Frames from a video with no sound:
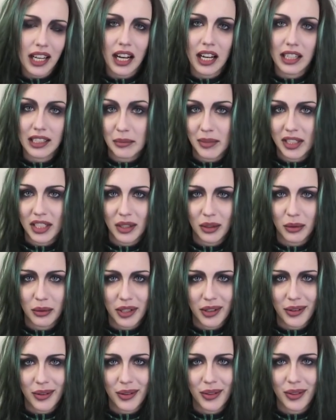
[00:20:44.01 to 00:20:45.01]
Let me know
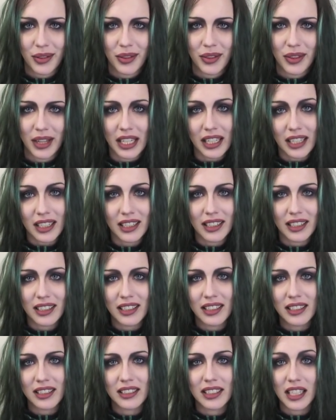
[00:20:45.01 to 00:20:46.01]
what you think
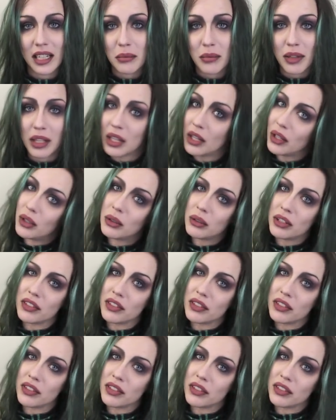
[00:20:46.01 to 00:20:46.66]
down below,